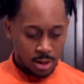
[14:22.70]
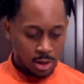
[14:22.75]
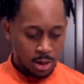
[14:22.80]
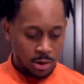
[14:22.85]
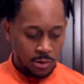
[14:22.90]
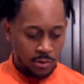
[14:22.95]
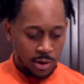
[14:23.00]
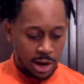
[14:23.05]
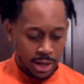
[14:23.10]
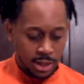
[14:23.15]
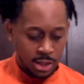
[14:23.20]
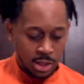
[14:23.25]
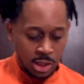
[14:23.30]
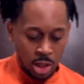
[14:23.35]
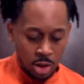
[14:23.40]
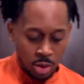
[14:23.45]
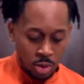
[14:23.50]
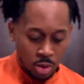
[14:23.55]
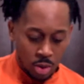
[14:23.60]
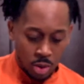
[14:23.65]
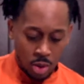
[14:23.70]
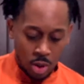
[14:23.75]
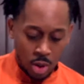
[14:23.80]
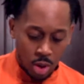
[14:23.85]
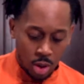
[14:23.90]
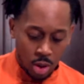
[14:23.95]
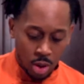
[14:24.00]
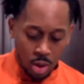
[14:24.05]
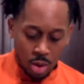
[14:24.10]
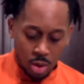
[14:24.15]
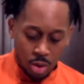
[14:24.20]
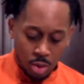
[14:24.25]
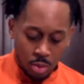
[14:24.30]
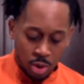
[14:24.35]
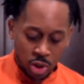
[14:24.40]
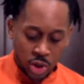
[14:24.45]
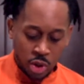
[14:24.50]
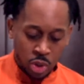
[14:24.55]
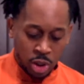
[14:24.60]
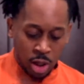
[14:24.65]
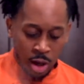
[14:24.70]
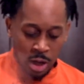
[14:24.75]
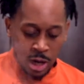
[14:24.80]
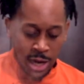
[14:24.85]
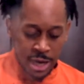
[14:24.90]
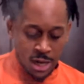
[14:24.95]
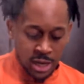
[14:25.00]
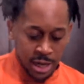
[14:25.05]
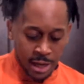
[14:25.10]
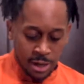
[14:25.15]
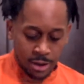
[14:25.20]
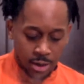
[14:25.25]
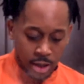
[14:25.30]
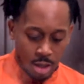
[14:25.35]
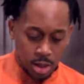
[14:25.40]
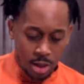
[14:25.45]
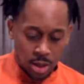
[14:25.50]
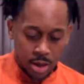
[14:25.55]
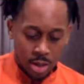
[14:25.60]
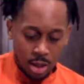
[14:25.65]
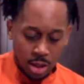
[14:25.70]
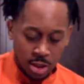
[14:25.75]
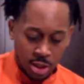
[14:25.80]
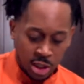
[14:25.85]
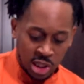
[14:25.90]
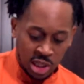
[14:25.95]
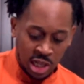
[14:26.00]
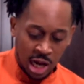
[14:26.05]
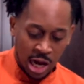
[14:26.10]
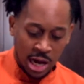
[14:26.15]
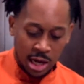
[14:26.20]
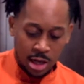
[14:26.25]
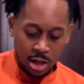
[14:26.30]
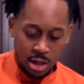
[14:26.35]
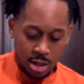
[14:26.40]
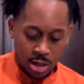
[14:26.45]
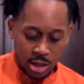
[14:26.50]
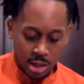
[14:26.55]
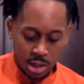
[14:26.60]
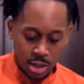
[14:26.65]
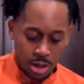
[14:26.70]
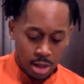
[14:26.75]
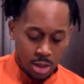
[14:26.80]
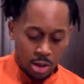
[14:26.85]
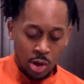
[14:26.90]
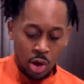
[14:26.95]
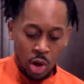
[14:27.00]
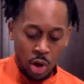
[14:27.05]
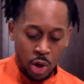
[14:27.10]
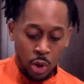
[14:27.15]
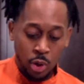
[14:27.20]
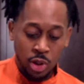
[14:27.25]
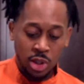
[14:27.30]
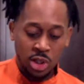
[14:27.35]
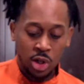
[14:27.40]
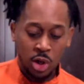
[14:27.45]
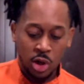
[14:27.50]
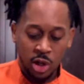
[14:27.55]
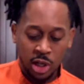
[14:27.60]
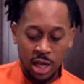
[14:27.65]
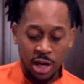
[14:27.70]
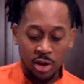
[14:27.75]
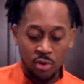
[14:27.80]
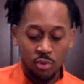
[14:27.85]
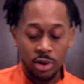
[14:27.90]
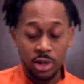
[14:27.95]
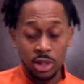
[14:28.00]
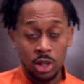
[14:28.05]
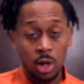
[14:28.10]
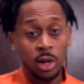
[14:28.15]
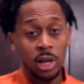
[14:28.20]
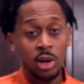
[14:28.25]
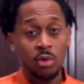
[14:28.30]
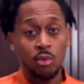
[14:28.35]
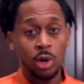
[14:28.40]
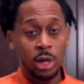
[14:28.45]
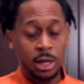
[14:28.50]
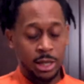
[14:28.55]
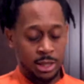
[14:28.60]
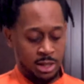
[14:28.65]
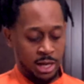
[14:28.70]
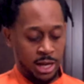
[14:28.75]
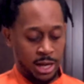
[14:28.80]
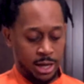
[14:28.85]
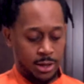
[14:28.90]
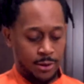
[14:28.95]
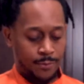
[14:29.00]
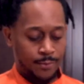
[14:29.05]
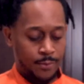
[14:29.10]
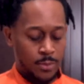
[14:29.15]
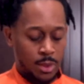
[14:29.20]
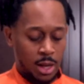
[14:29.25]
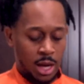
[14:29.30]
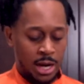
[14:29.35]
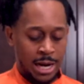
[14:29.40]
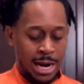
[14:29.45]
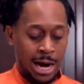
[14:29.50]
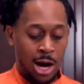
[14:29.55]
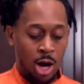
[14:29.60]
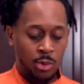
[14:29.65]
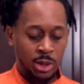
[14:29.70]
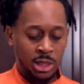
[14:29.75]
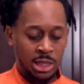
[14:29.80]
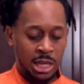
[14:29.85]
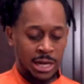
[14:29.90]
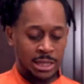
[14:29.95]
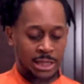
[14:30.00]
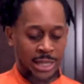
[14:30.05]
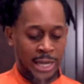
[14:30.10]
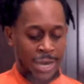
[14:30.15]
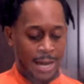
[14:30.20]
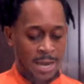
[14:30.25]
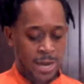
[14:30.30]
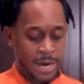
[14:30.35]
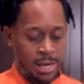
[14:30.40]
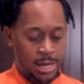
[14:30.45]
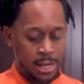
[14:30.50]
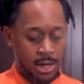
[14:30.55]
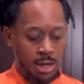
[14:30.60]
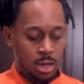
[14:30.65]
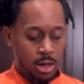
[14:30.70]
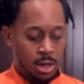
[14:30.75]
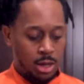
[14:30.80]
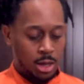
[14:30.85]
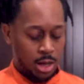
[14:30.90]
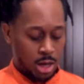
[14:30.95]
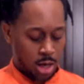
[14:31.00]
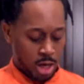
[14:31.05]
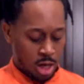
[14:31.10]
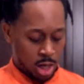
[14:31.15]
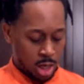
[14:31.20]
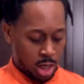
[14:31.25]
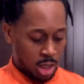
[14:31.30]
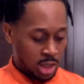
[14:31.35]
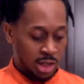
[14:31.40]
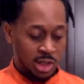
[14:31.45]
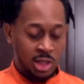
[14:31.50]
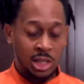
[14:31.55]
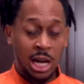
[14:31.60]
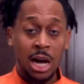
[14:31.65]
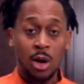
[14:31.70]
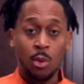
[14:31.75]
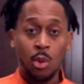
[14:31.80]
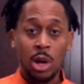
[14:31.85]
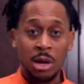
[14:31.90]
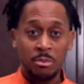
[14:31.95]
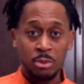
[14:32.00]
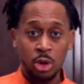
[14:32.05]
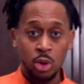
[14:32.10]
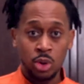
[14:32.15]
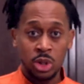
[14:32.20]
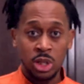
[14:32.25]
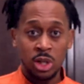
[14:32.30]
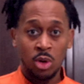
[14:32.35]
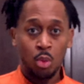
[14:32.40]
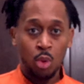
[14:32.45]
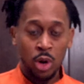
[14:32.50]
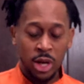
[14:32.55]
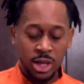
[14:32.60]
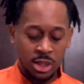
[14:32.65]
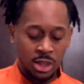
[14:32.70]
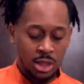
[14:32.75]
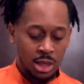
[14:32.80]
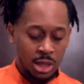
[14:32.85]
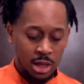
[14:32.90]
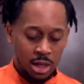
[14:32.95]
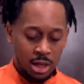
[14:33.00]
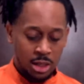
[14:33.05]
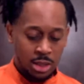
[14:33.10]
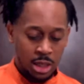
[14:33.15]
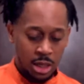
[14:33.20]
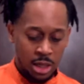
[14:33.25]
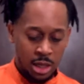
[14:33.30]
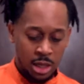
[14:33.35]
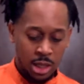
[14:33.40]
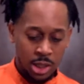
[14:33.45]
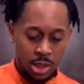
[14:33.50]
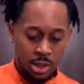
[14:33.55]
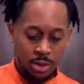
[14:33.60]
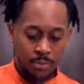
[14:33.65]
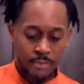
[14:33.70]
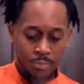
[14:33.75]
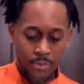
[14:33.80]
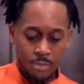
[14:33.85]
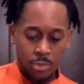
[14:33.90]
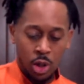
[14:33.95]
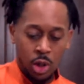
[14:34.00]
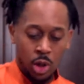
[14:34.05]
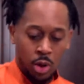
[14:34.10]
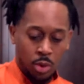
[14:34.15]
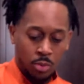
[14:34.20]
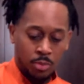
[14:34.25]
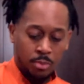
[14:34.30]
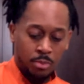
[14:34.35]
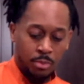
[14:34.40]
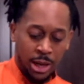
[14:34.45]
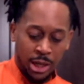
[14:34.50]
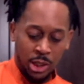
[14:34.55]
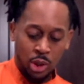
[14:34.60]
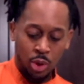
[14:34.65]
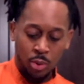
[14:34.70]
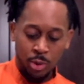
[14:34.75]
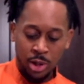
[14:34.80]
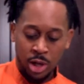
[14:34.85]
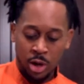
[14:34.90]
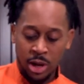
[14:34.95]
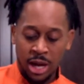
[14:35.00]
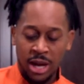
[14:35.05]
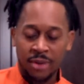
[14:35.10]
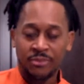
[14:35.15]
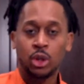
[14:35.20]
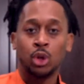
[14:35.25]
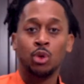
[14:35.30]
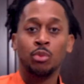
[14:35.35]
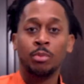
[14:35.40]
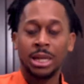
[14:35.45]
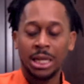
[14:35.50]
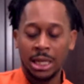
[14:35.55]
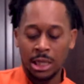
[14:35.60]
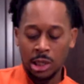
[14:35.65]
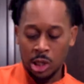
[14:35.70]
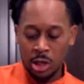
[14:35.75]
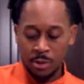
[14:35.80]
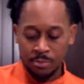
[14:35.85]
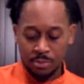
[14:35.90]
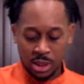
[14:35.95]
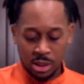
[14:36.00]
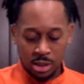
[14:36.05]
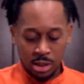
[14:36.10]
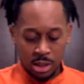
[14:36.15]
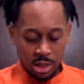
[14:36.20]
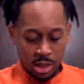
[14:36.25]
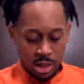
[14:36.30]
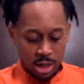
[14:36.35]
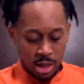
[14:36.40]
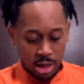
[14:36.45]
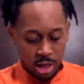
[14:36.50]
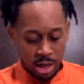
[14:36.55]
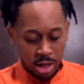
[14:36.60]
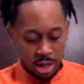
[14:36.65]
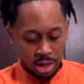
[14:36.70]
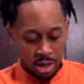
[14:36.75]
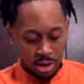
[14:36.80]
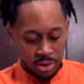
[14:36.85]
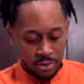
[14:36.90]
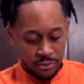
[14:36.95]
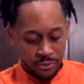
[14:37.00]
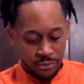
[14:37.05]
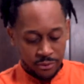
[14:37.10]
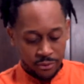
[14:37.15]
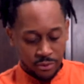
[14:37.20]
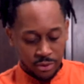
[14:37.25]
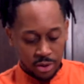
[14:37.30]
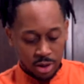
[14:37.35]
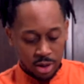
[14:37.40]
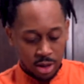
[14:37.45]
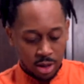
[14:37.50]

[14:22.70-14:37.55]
All right, so when you start adding that stock, you're gonna notice it's gonna get really thick. And I always like to add the stock while I'm using a whisk to make sure we don't have too many lumps of